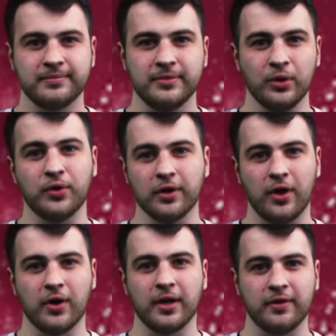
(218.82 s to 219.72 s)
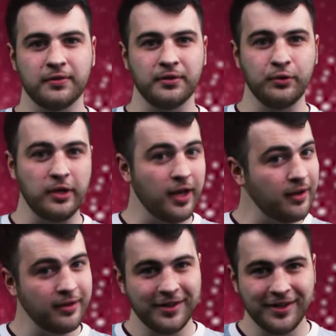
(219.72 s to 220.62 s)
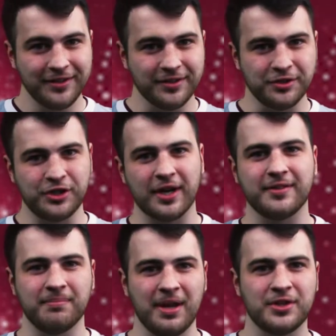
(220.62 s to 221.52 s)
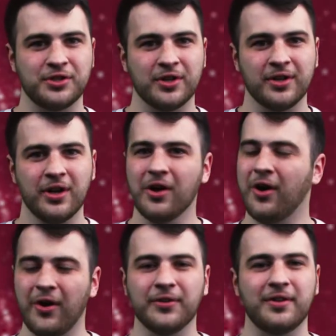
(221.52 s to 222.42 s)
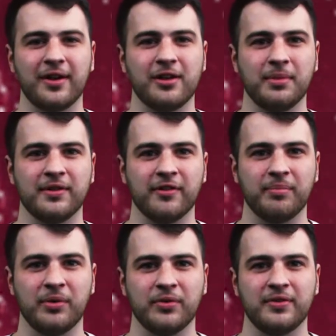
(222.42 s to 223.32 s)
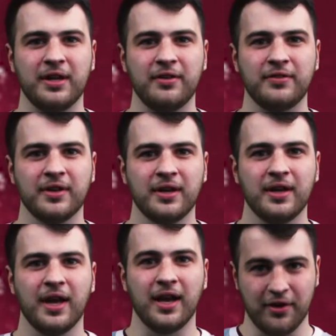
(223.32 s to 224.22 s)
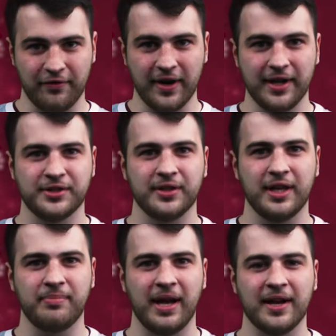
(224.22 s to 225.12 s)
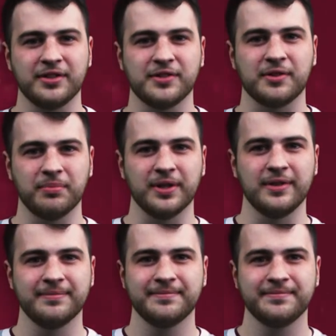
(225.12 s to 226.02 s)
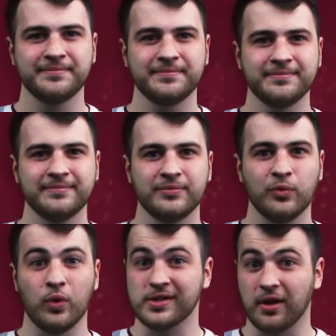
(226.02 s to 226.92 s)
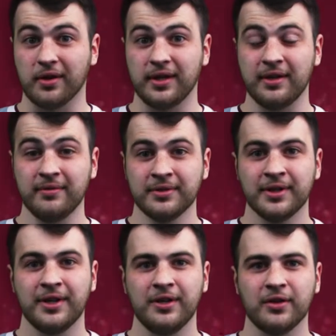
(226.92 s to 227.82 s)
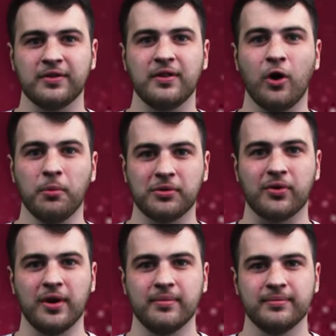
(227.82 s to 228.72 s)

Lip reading: You can log into SalukieNet to check and make sure all documents have been received and your financial aid package is complete. Once logged in, you'll see the home screen.